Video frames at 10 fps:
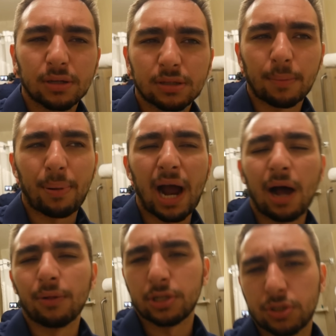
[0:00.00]
The
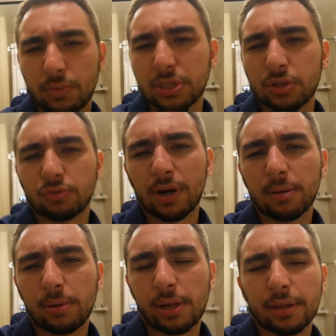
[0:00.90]
polish was
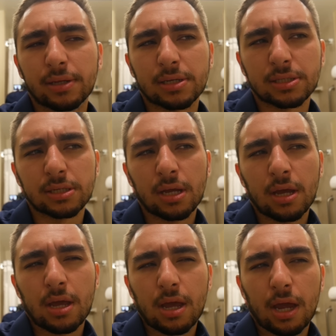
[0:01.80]
incredible on this.
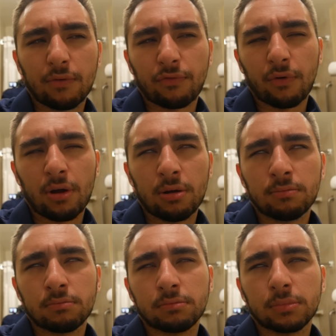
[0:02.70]
And
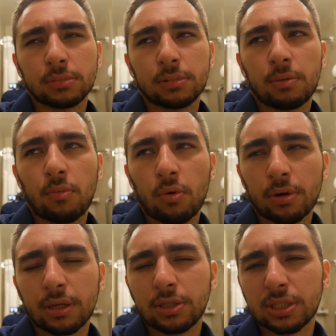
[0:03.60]
from the
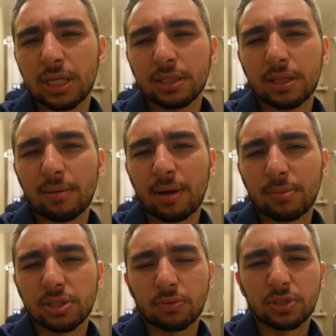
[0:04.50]
morning, just getting to them got
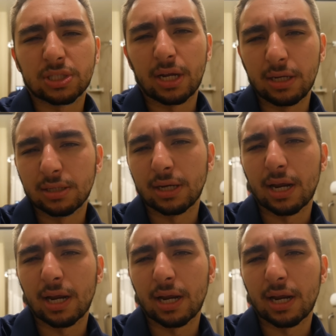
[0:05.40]
me so psyched.